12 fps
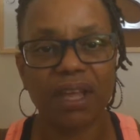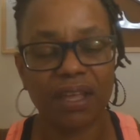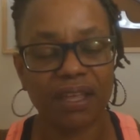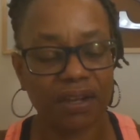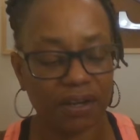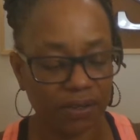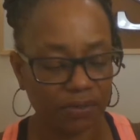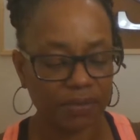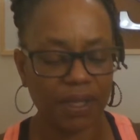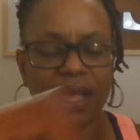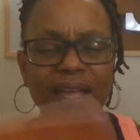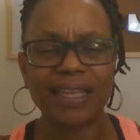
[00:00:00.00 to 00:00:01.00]

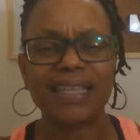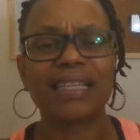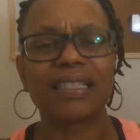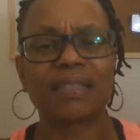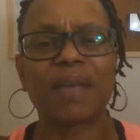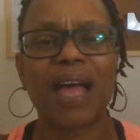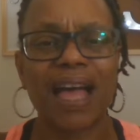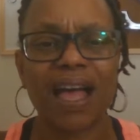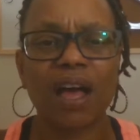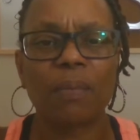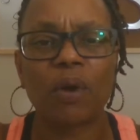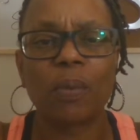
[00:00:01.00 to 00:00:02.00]
get some
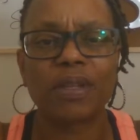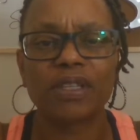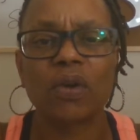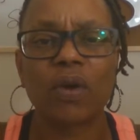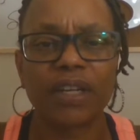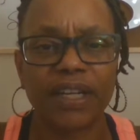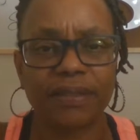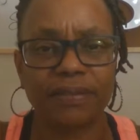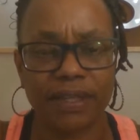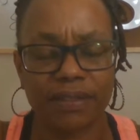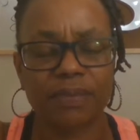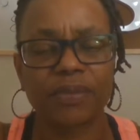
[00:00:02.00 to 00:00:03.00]
aha moments going and
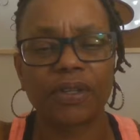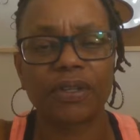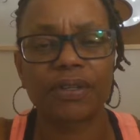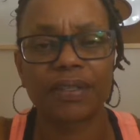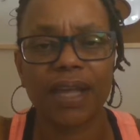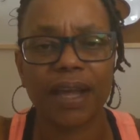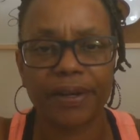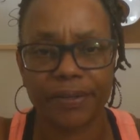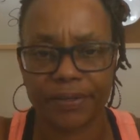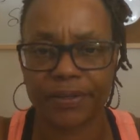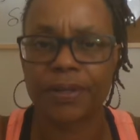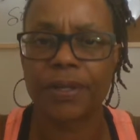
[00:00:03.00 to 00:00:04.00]
get some of your
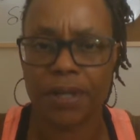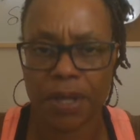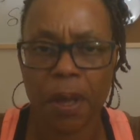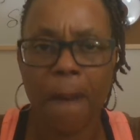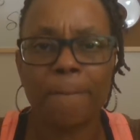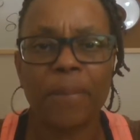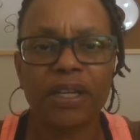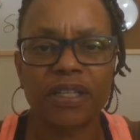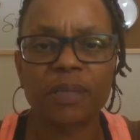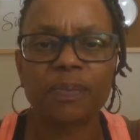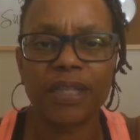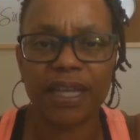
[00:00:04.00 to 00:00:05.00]
desires put
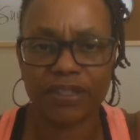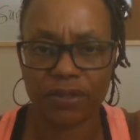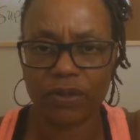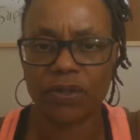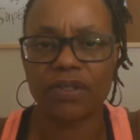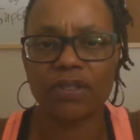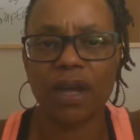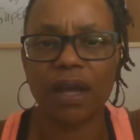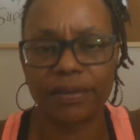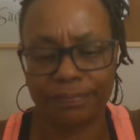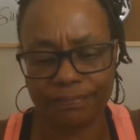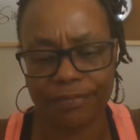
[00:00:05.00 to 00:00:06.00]
into place so you can
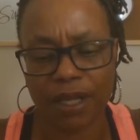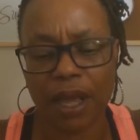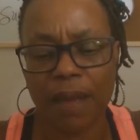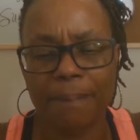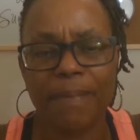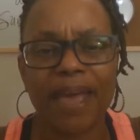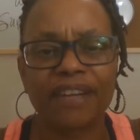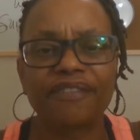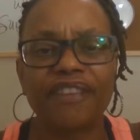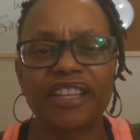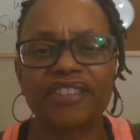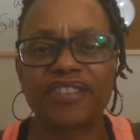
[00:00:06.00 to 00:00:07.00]
start
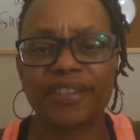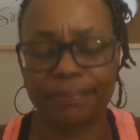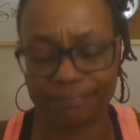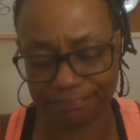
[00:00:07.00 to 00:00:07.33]
manifesting.